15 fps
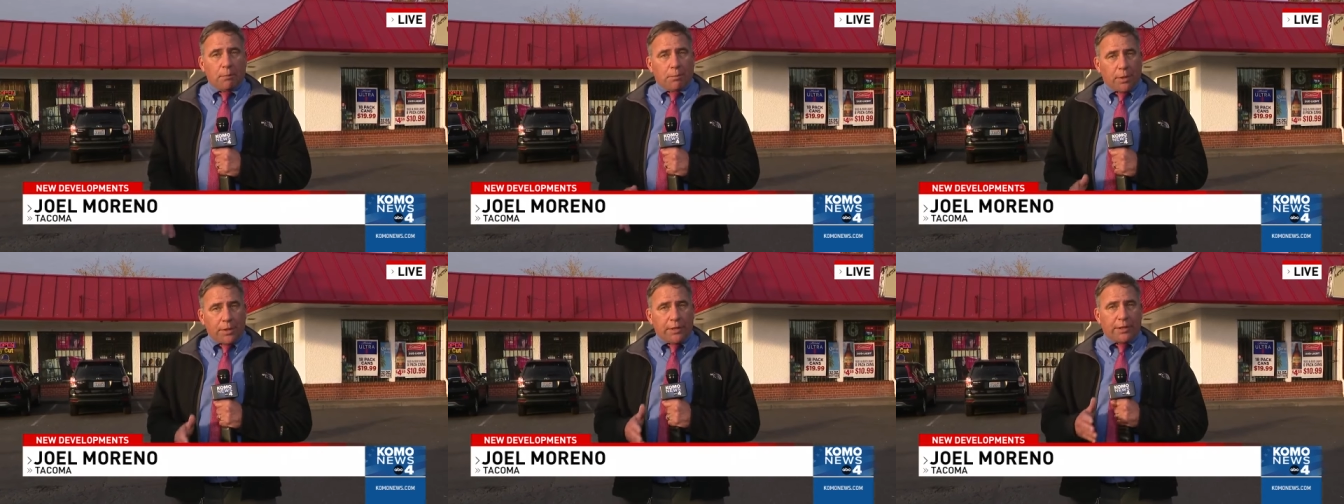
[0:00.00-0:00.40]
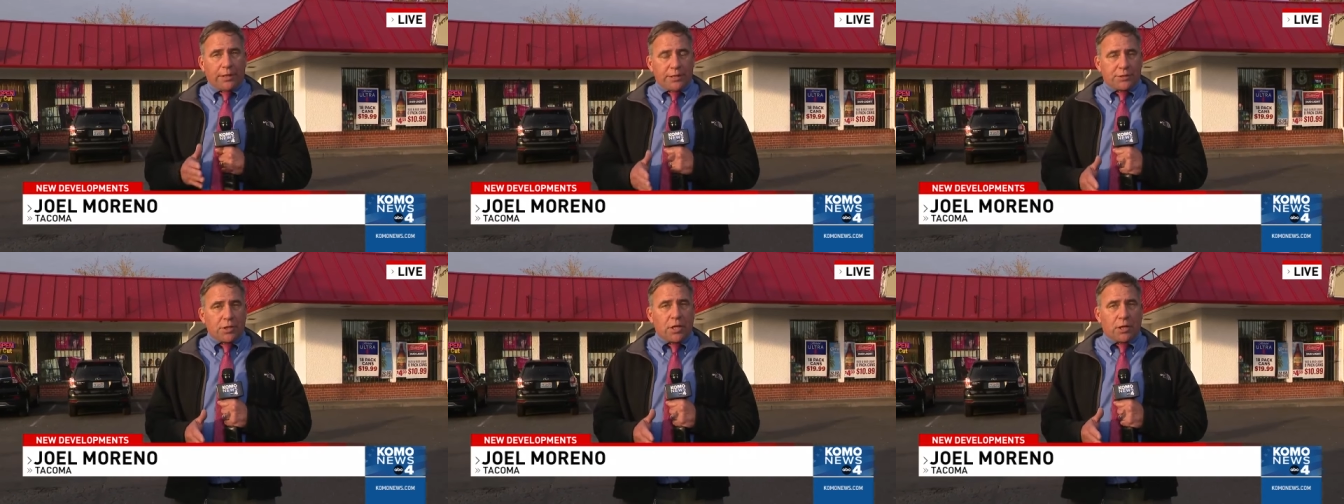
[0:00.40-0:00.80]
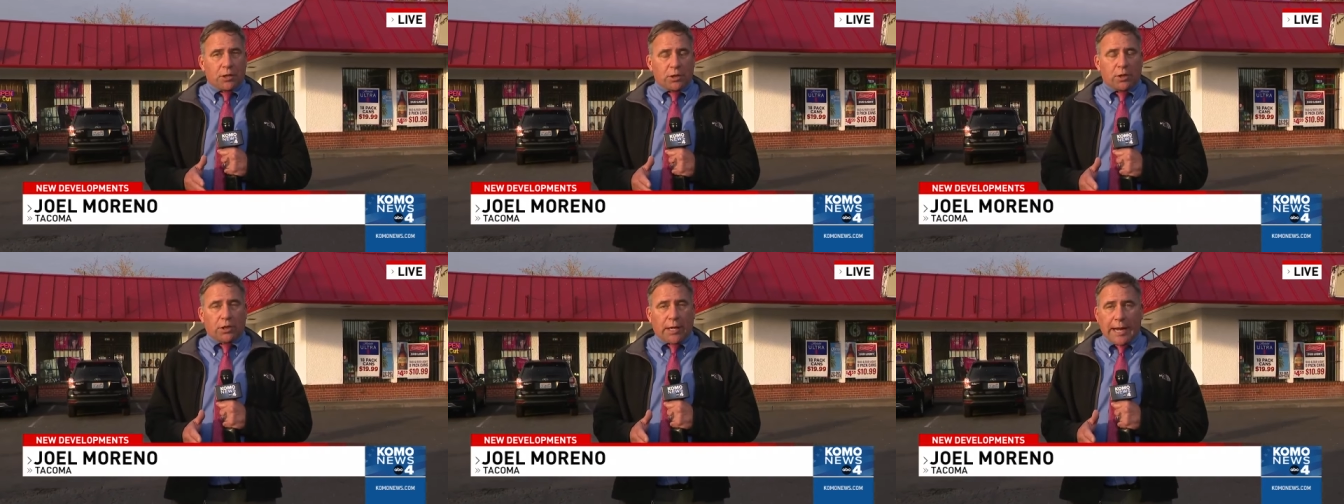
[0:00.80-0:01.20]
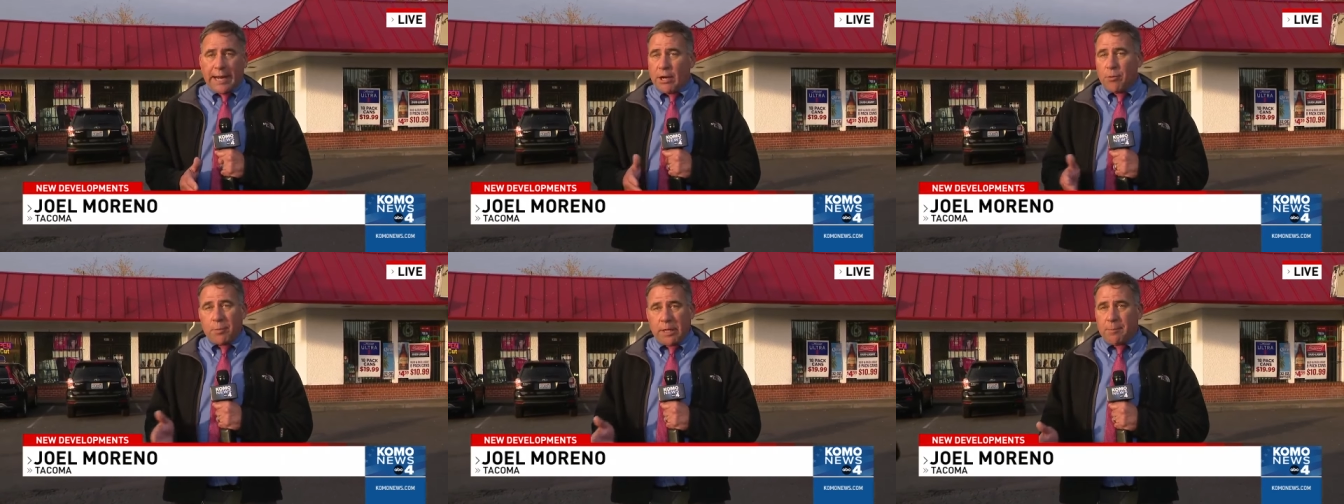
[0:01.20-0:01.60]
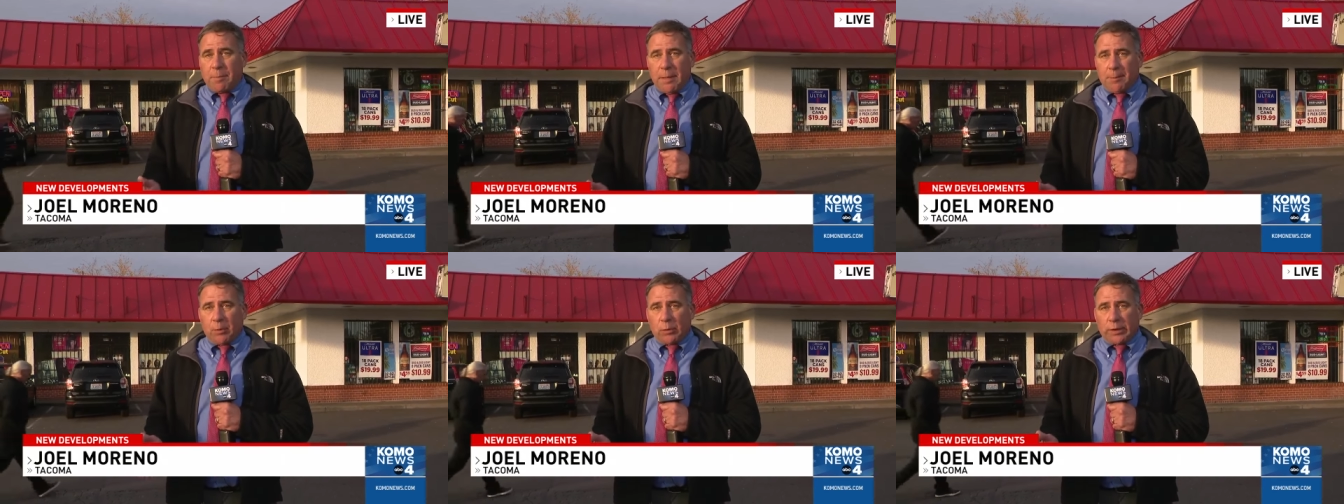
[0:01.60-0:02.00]
but it is unclear how many
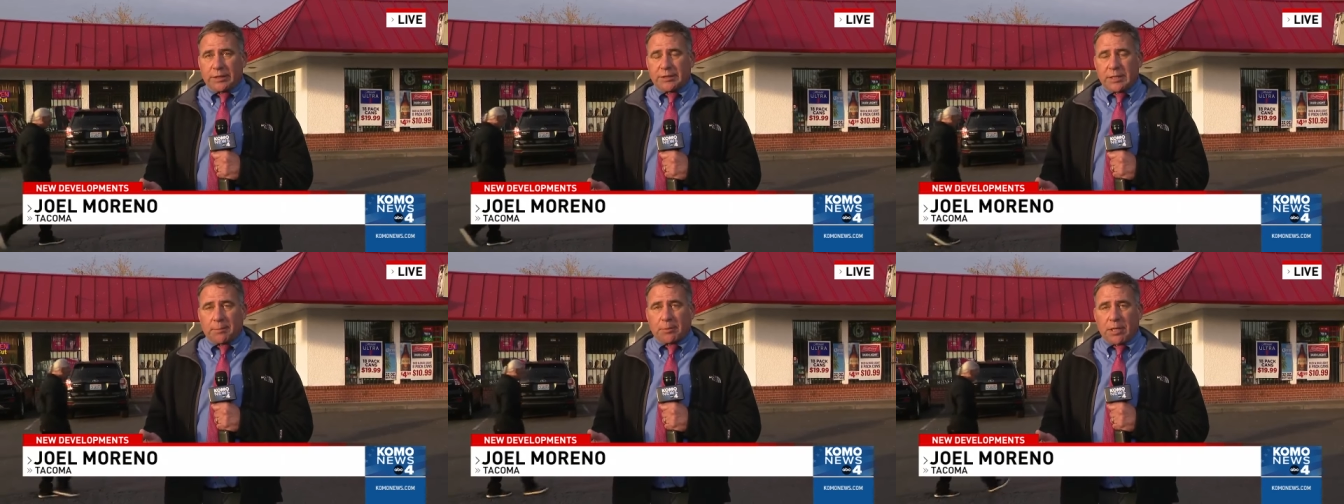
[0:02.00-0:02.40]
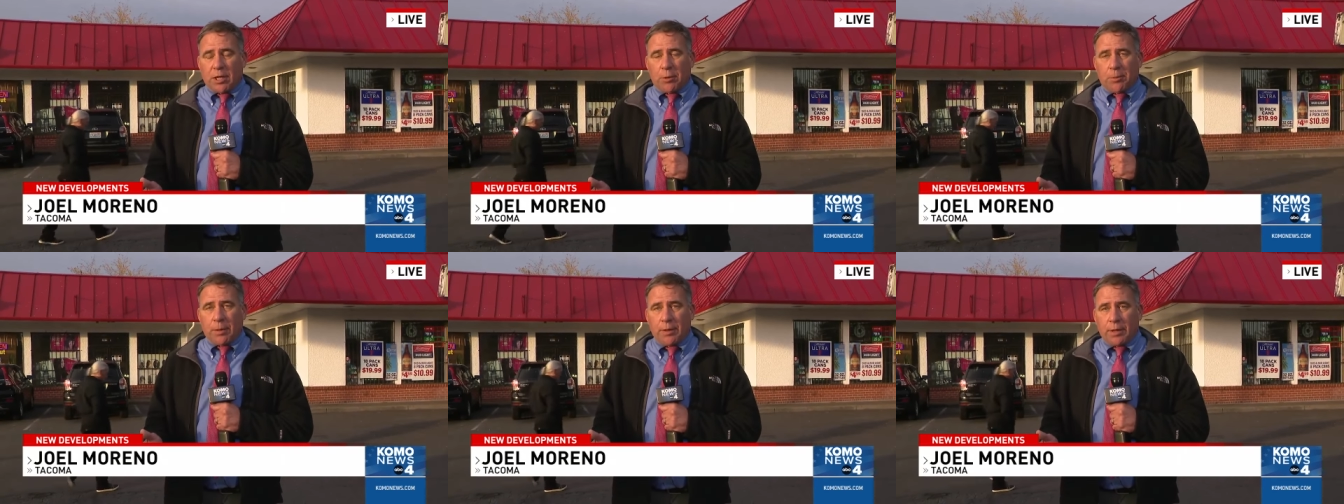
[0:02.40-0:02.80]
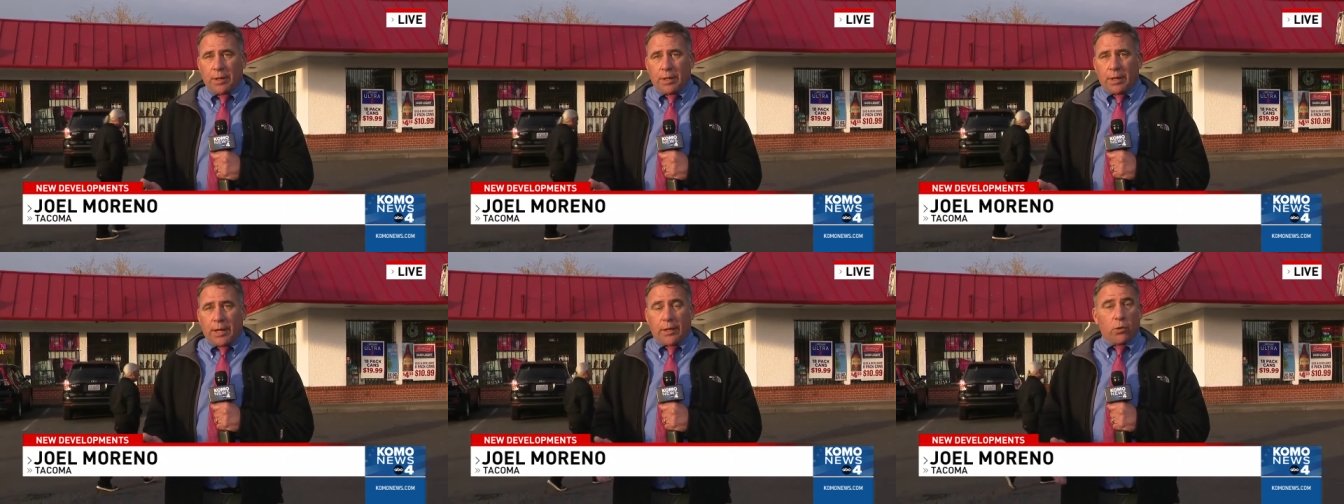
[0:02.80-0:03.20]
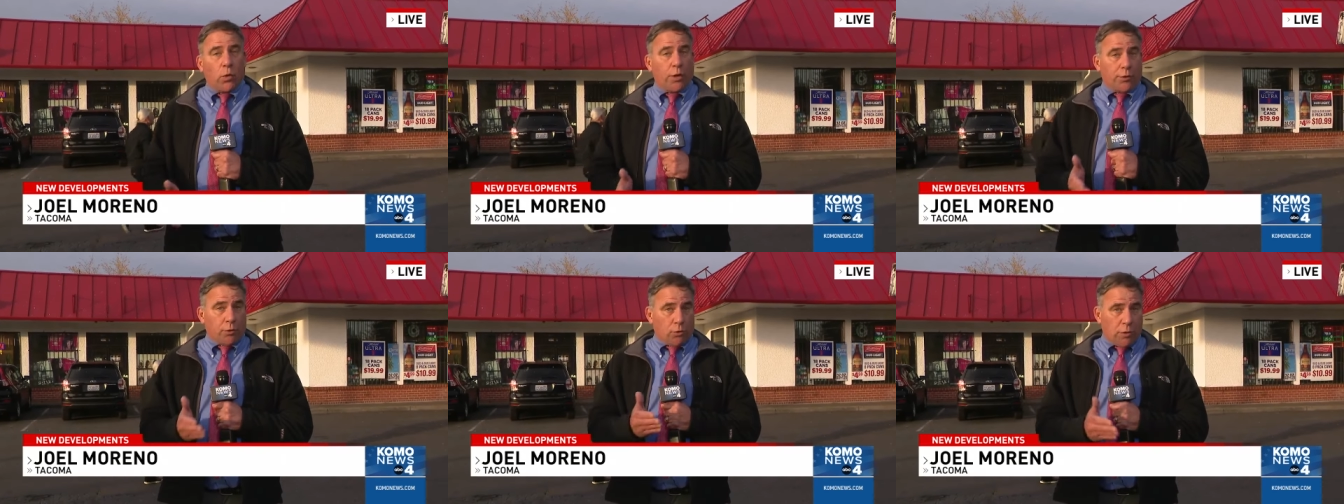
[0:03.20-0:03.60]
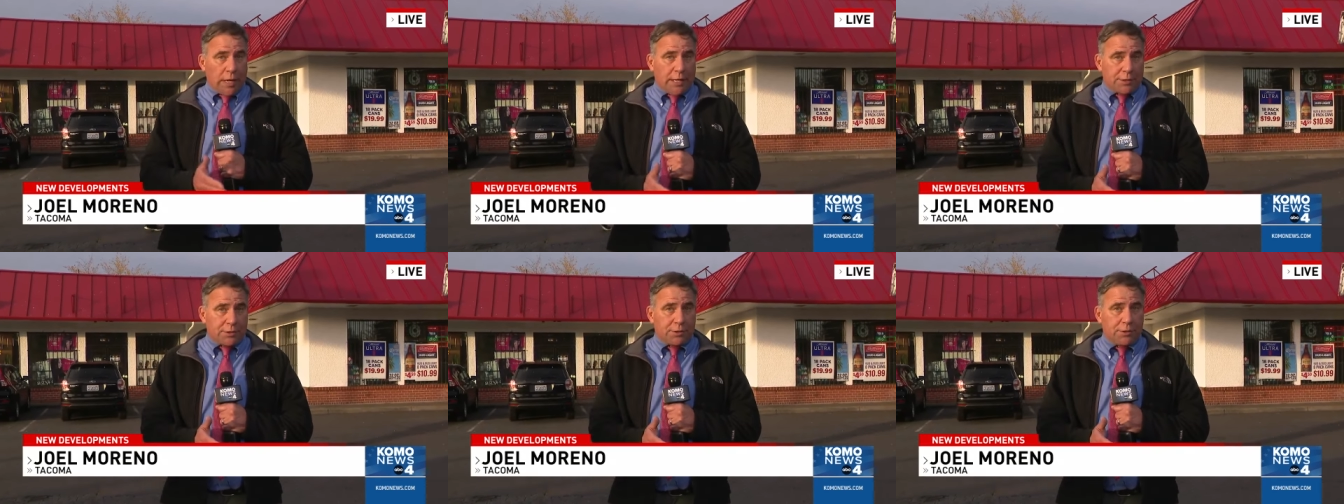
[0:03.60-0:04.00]
people will accept help and where the
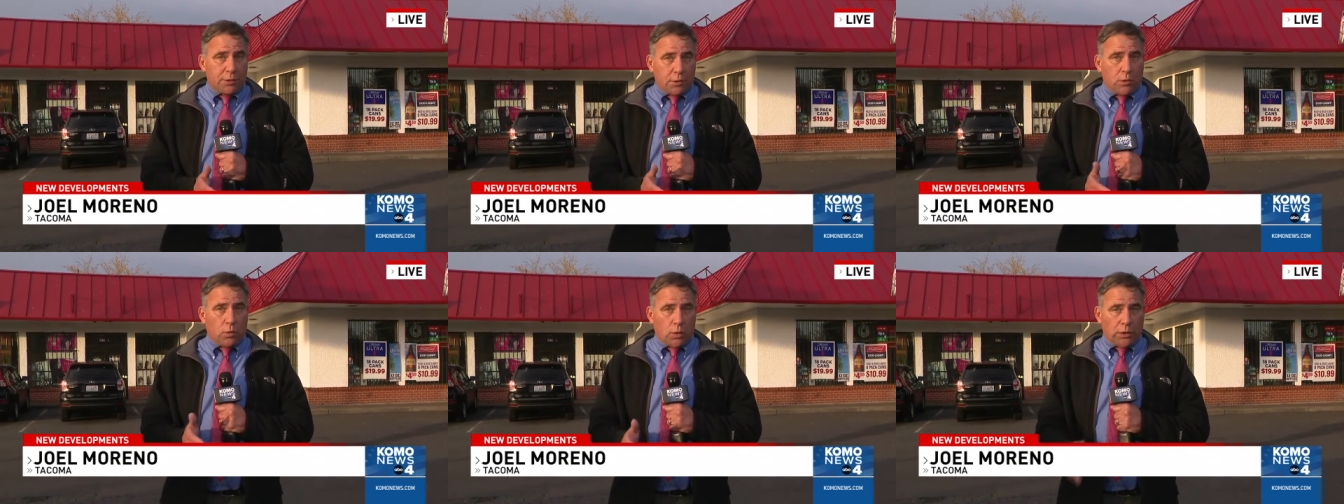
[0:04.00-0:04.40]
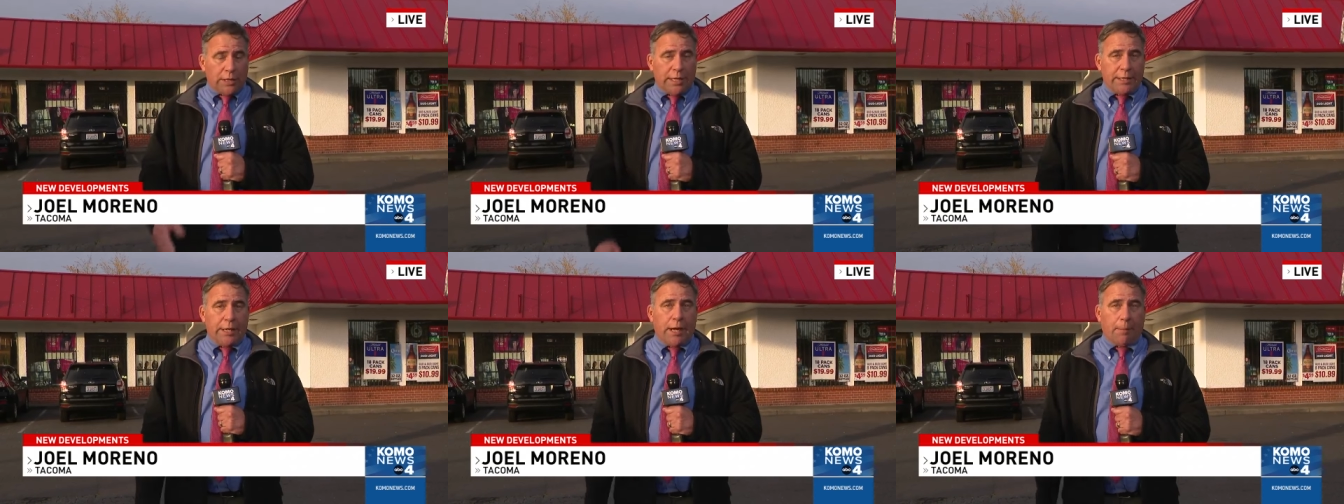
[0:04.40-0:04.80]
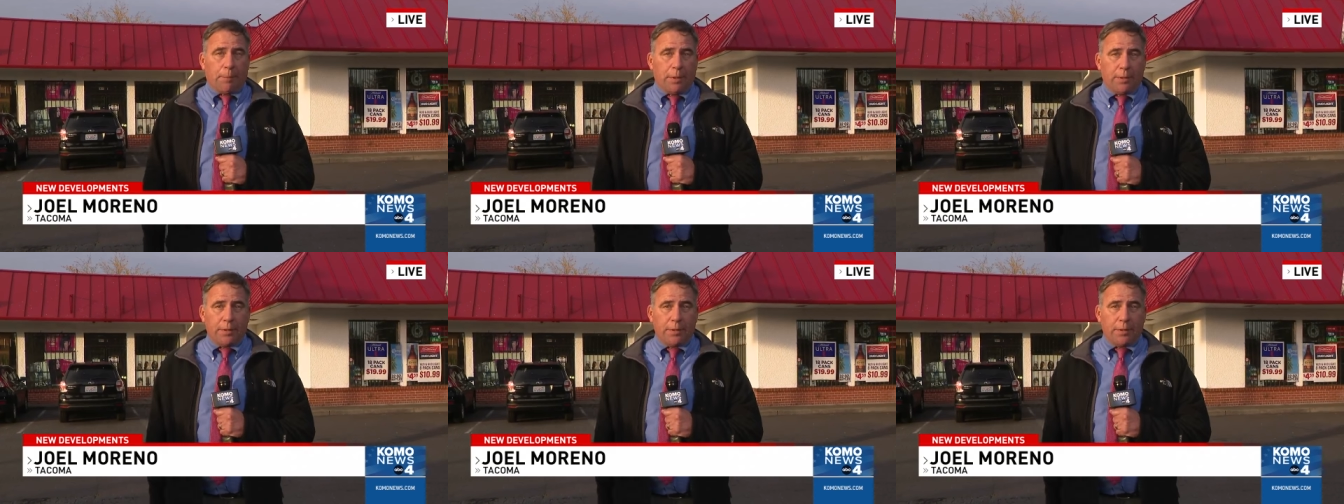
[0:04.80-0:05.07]
rest will end up.